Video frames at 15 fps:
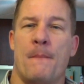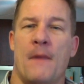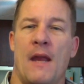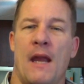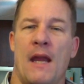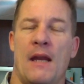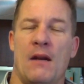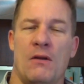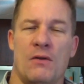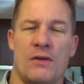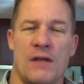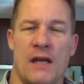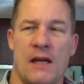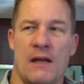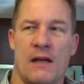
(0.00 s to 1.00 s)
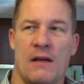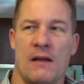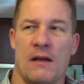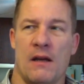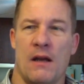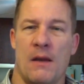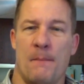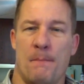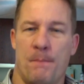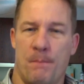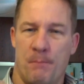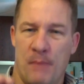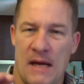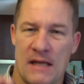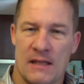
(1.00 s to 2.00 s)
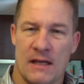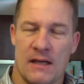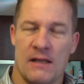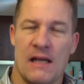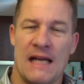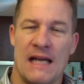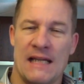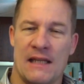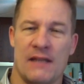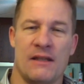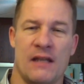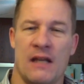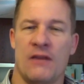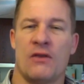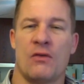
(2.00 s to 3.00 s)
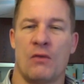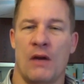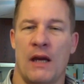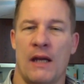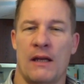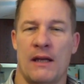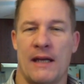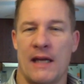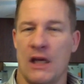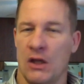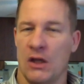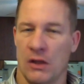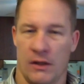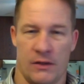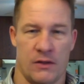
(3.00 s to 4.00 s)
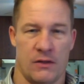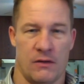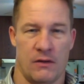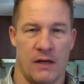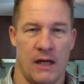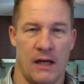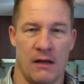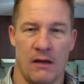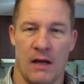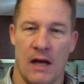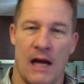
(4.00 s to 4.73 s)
understand basic 9th and 10th grade English, okay?